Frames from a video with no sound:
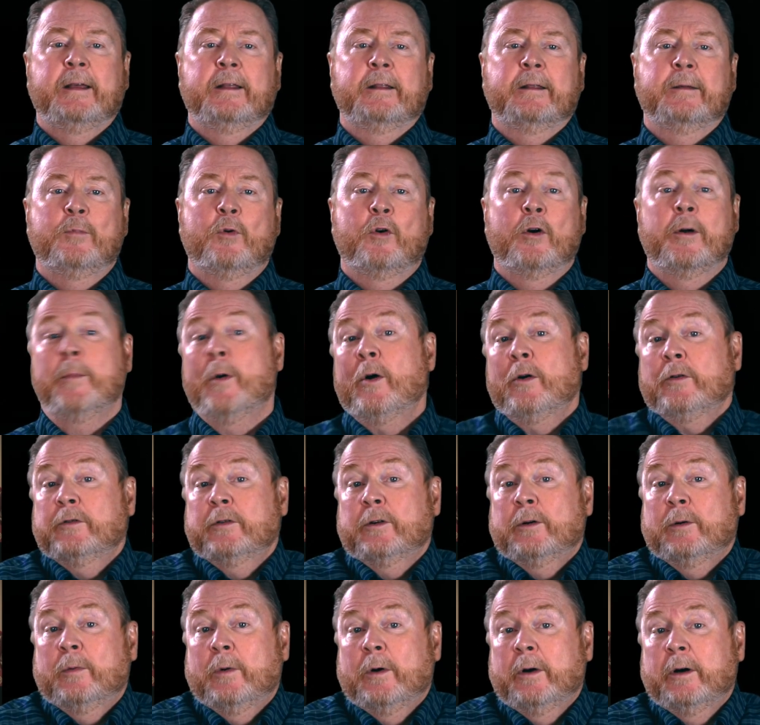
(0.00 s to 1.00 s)
The more
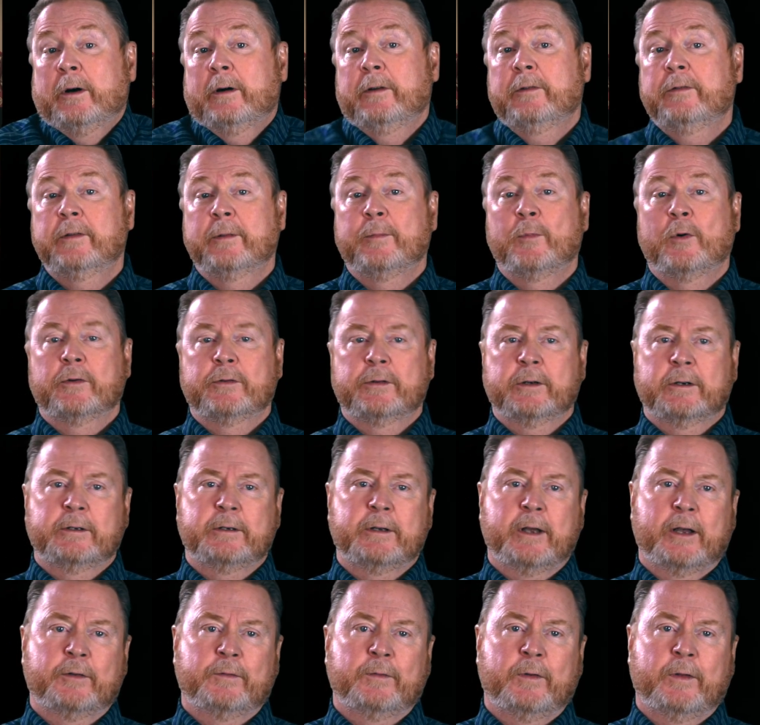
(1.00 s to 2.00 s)
emotional words, the more
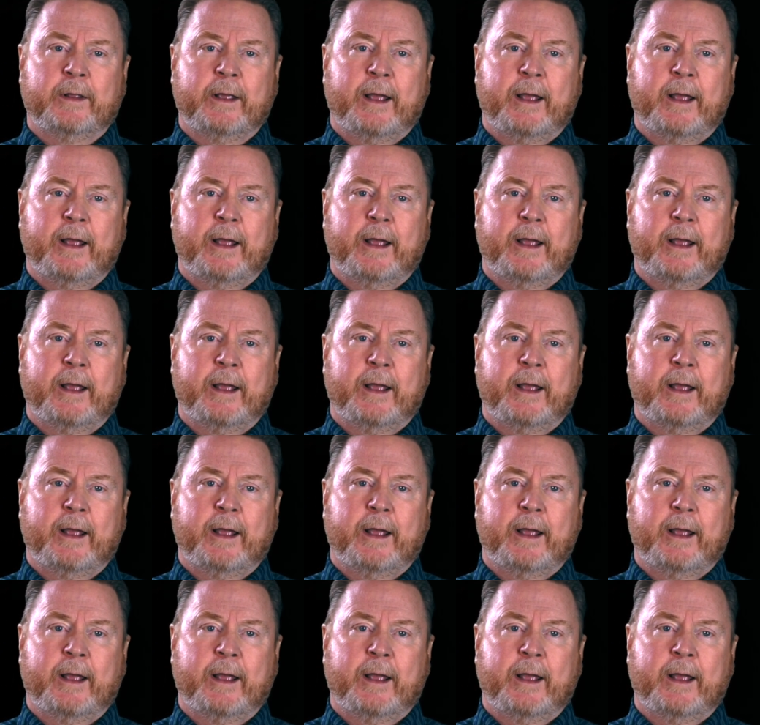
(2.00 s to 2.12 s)
successful